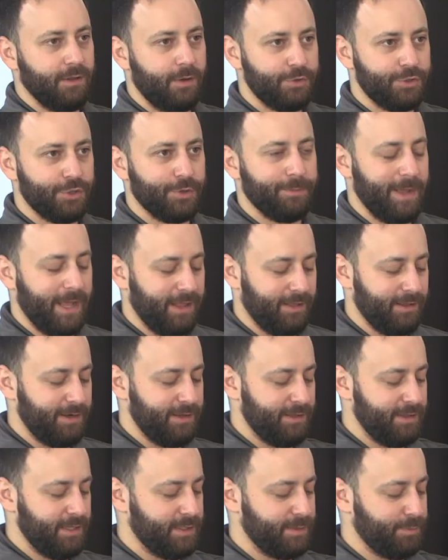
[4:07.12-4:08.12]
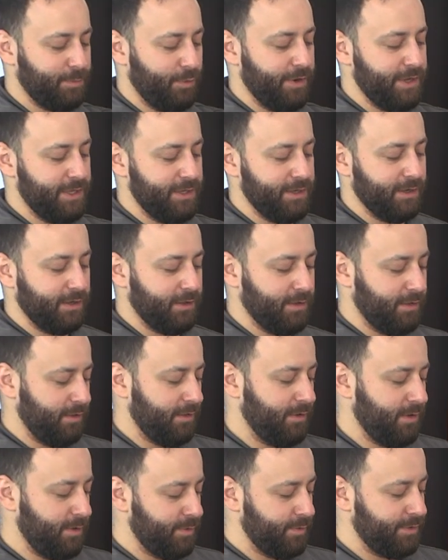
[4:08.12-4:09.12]
load your pellet at this point. You
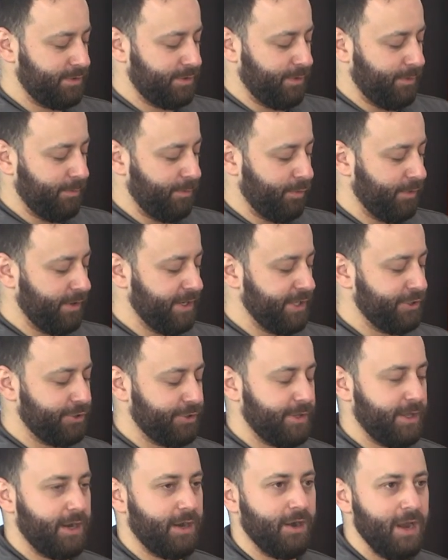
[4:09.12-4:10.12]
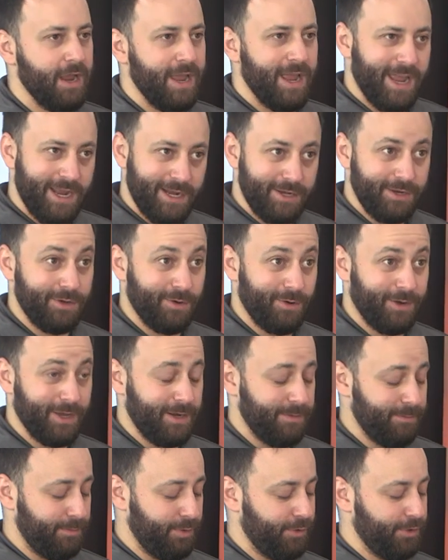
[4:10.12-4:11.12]
close your breech there and you go ahead
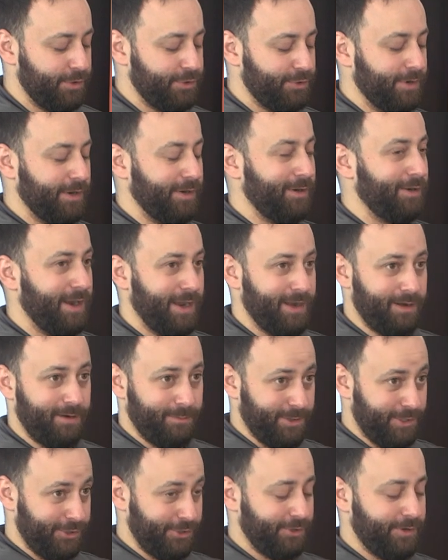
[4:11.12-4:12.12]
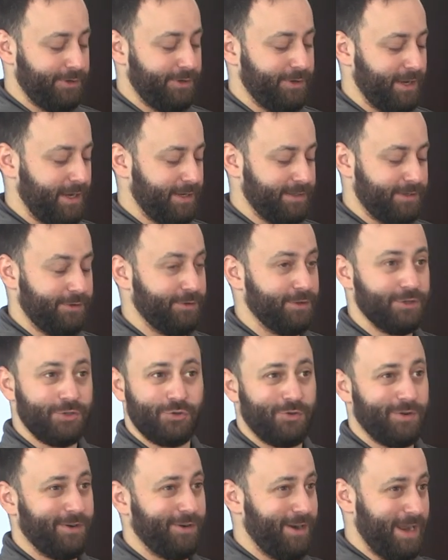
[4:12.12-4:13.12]
and pull the trigger. And I'm going to show you guys here, this
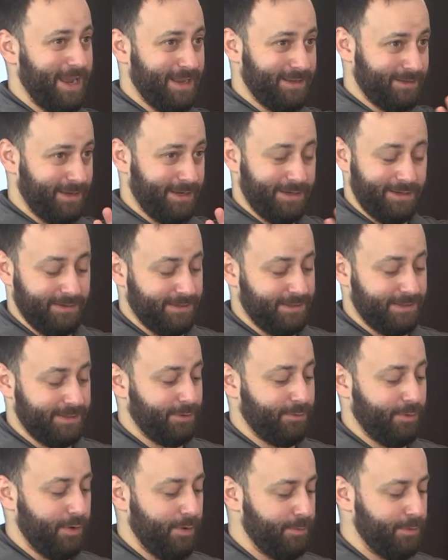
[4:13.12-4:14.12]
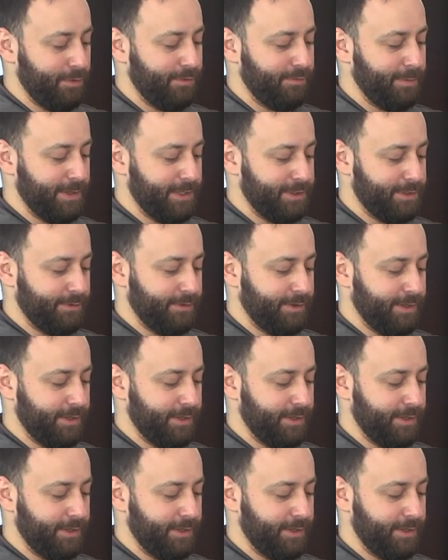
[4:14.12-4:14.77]
trigger has like zero movement to